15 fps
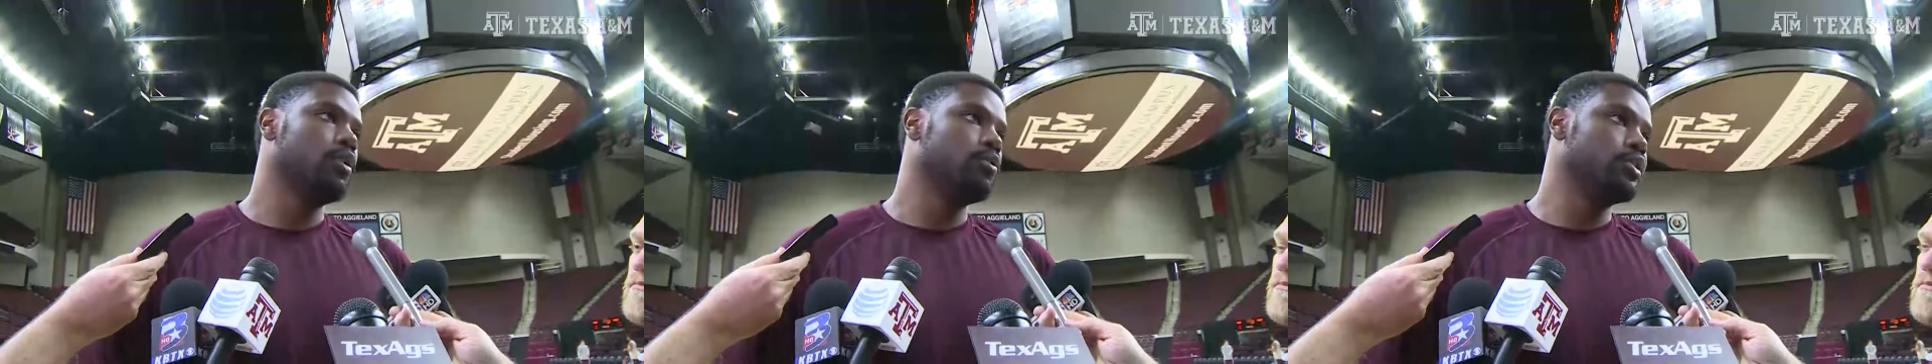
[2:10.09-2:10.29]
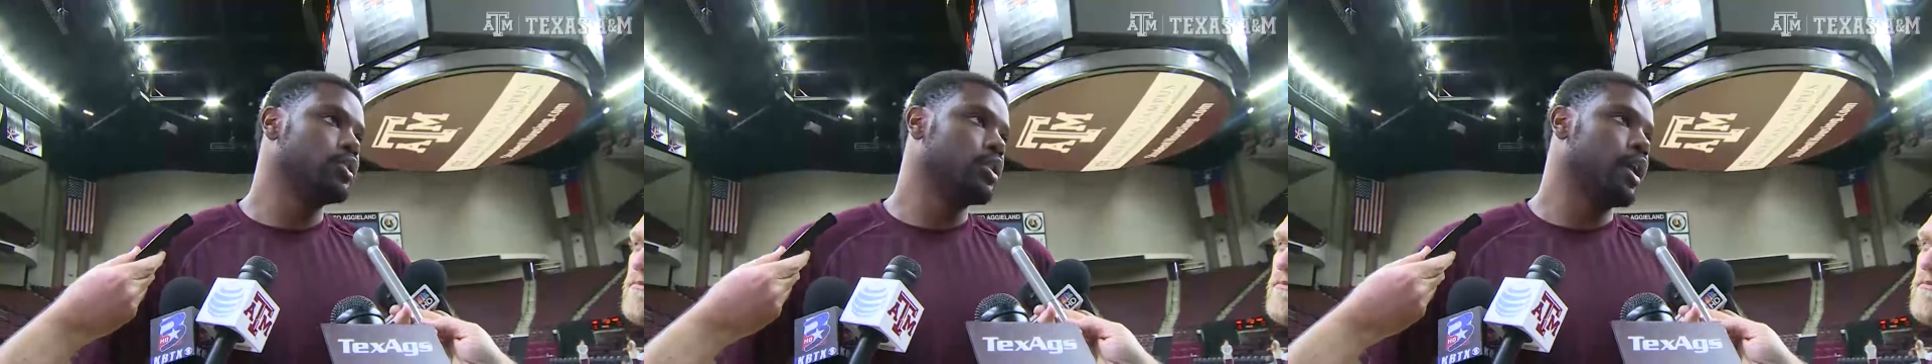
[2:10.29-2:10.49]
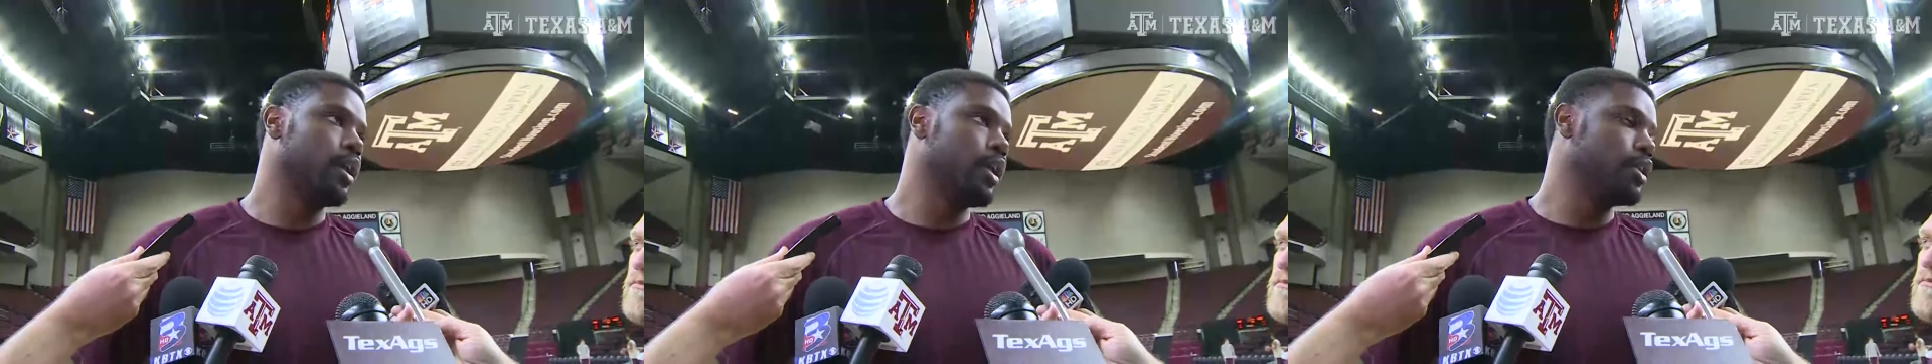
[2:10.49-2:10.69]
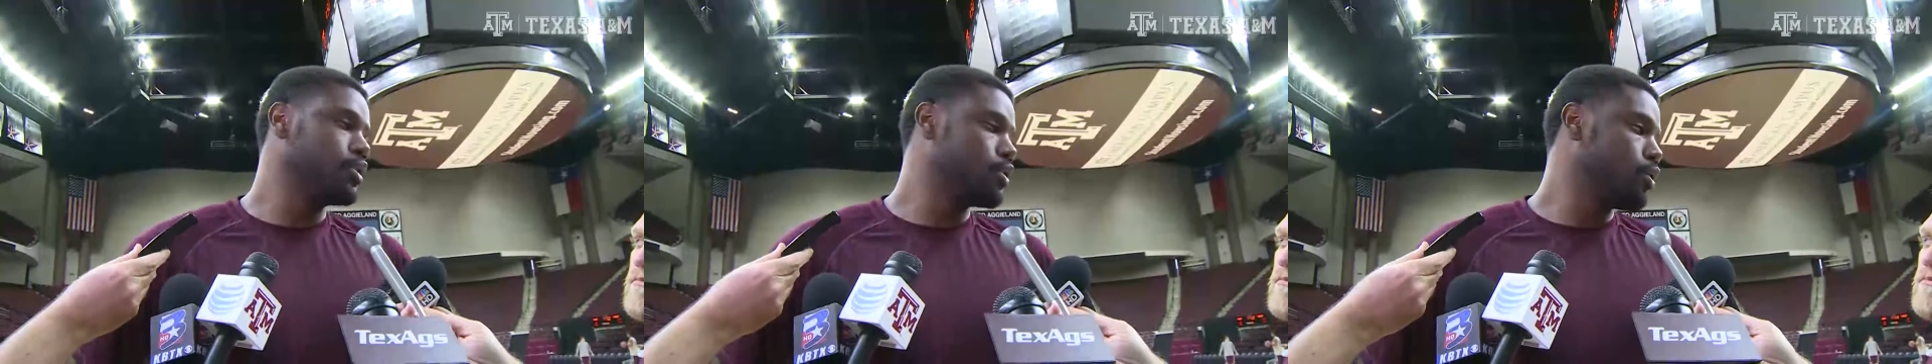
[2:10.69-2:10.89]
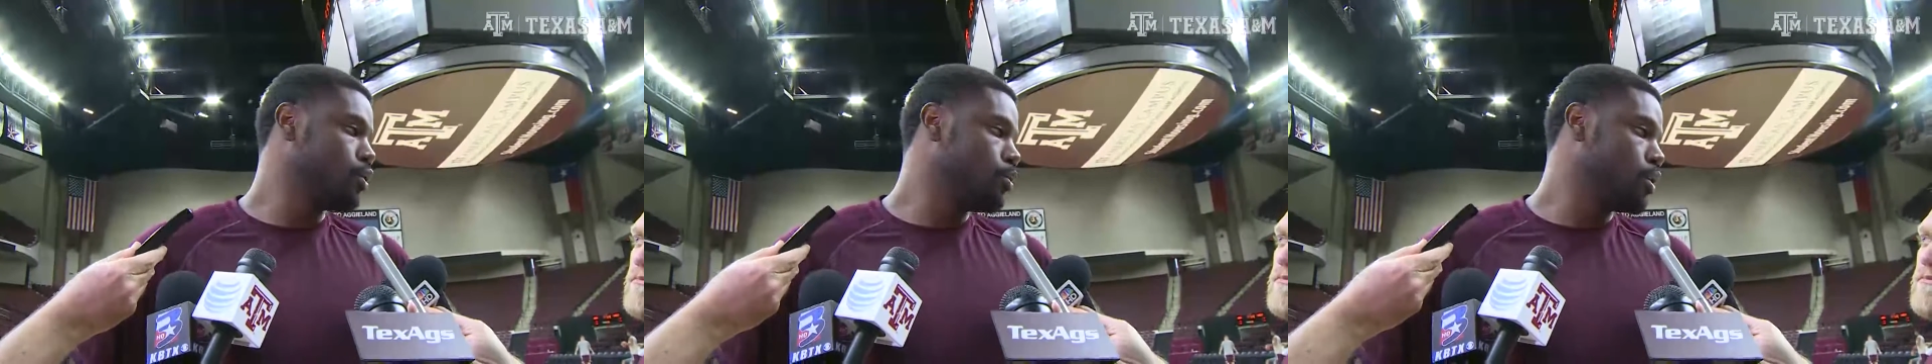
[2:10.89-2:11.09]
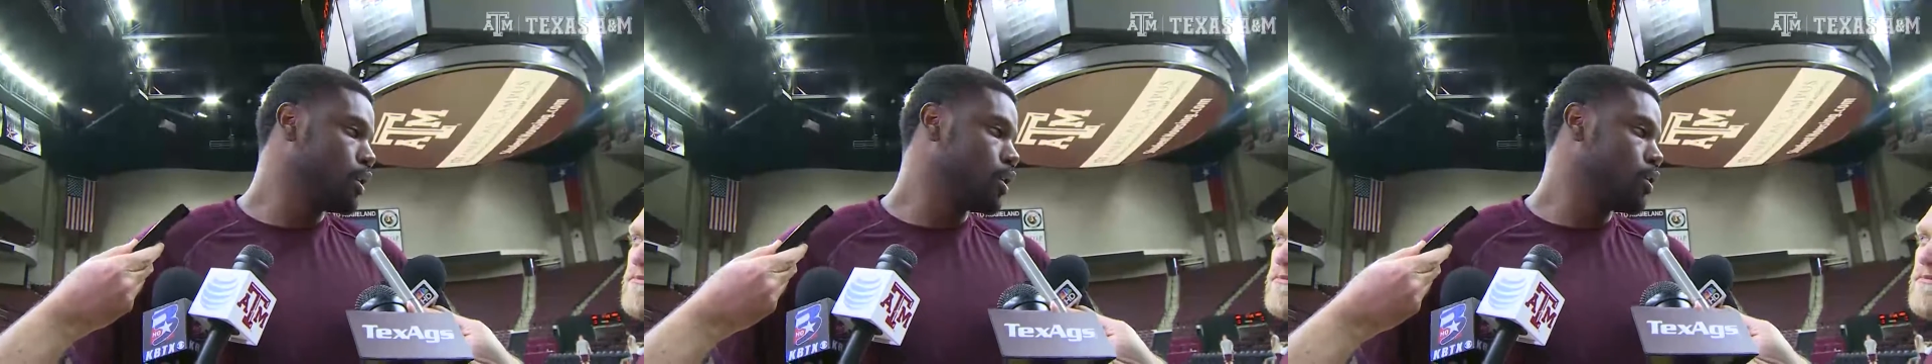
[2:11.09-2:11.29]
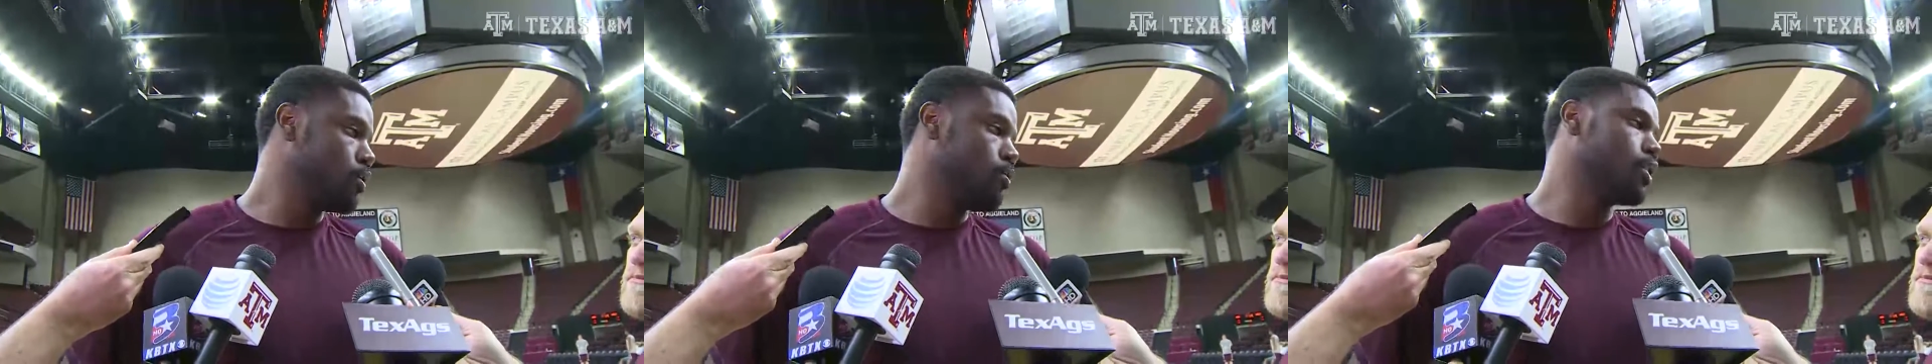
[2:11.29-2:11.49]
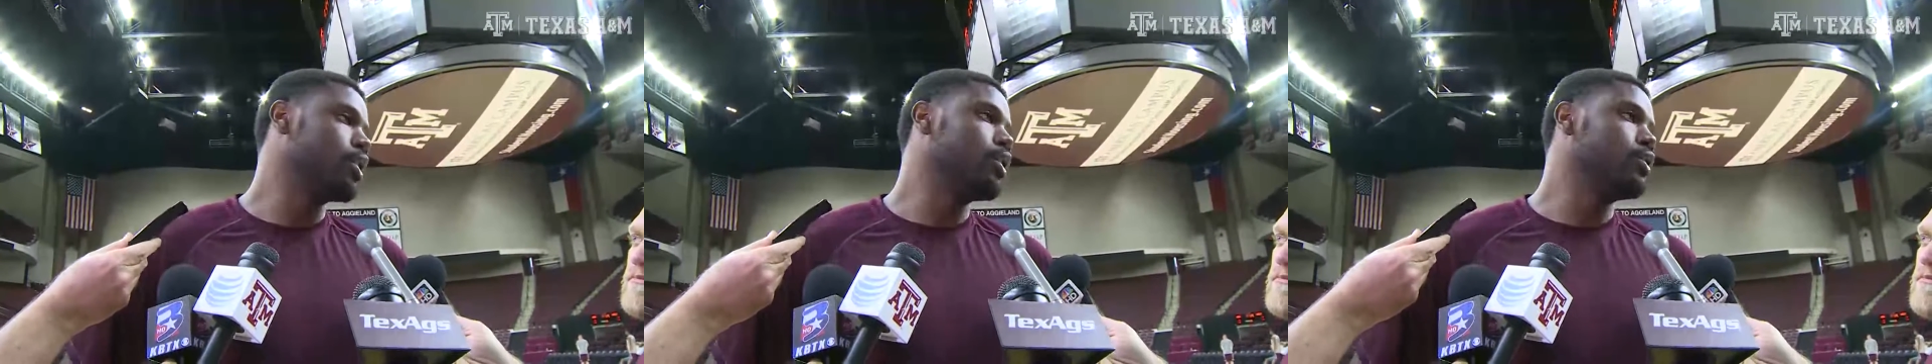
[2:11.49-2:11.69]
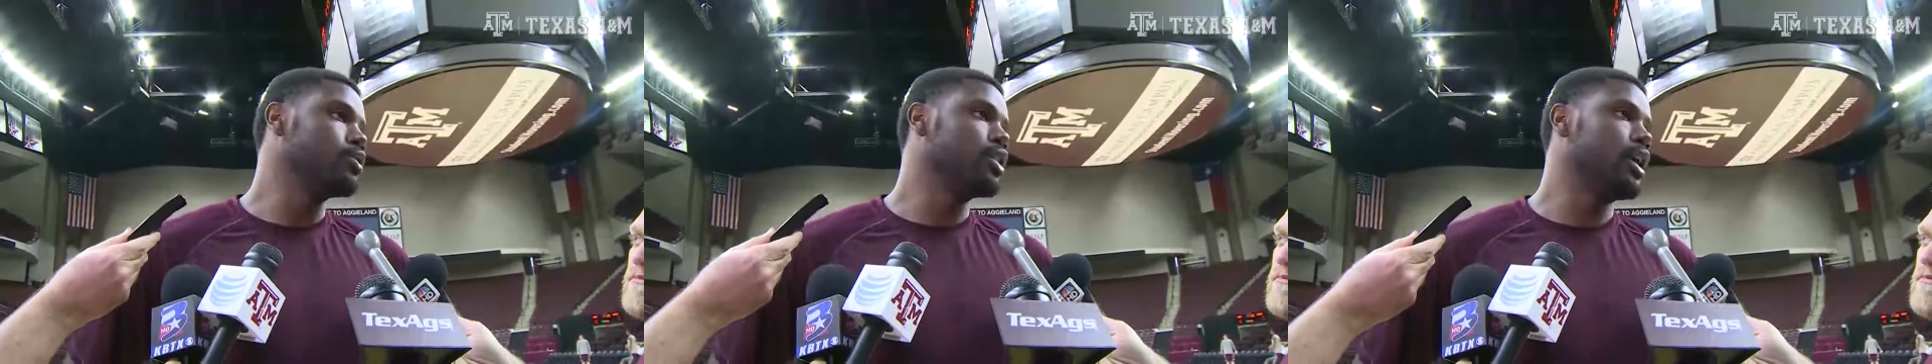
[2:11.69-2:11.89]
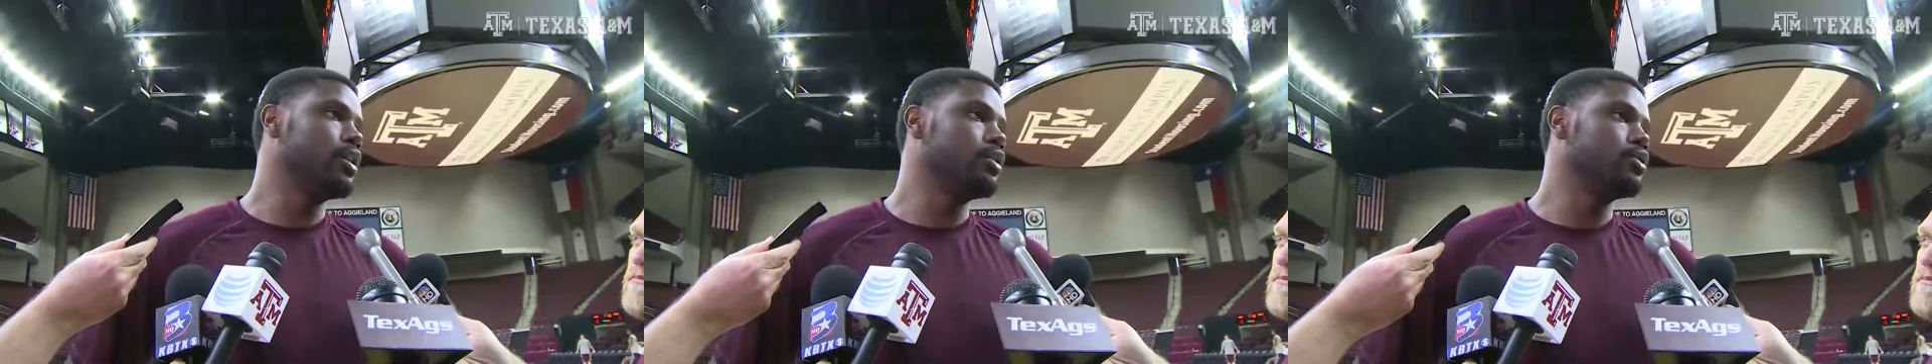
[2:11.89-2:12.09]
just got to execute what, what coach
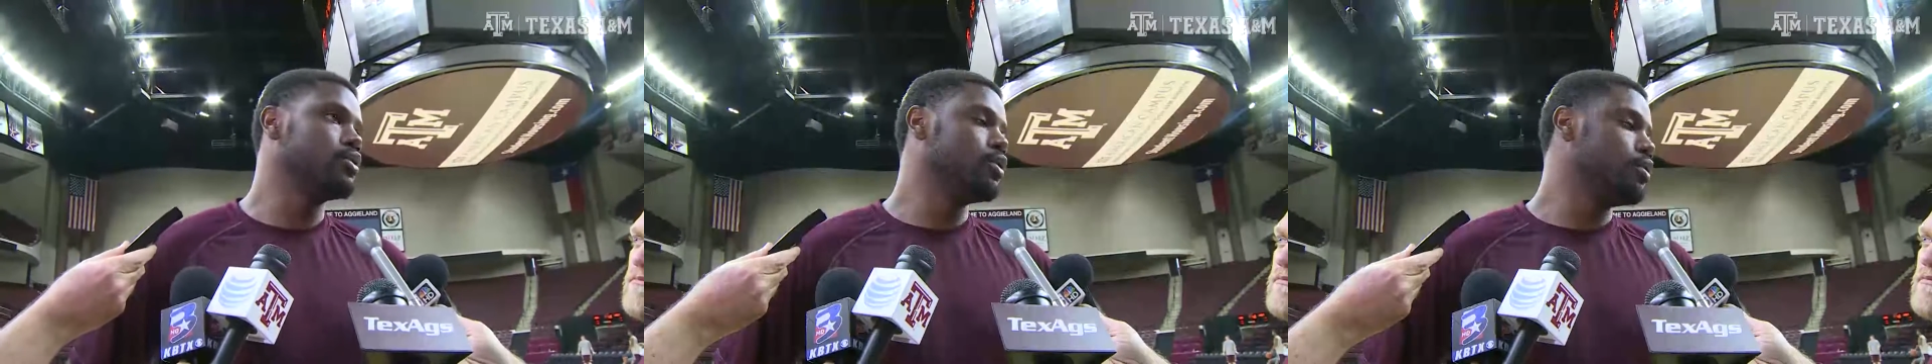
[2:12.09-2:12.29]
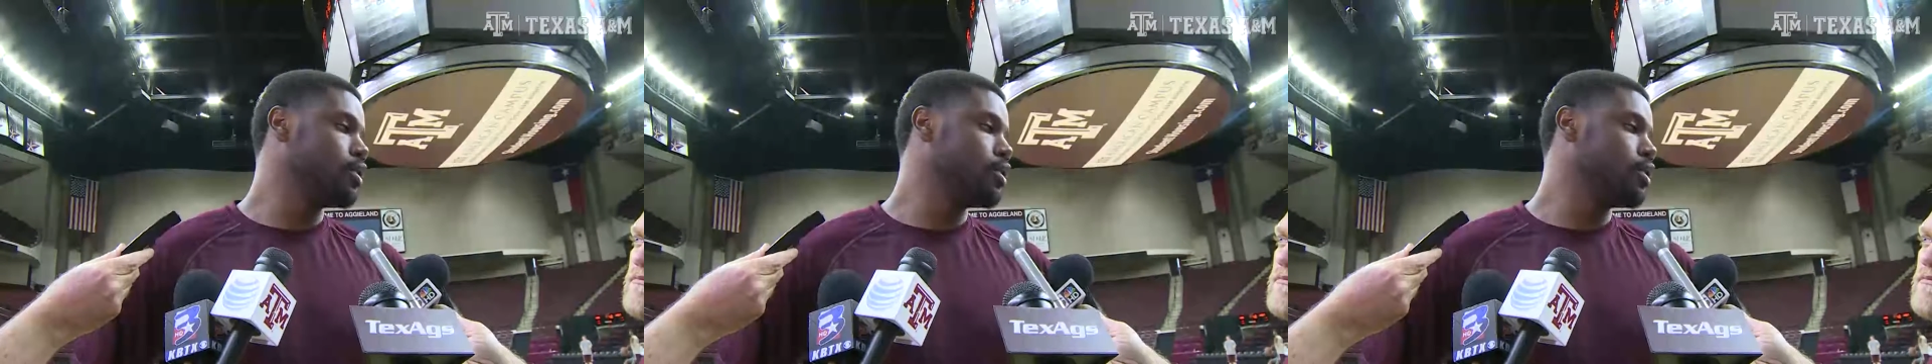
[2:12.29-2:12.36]
got us doing,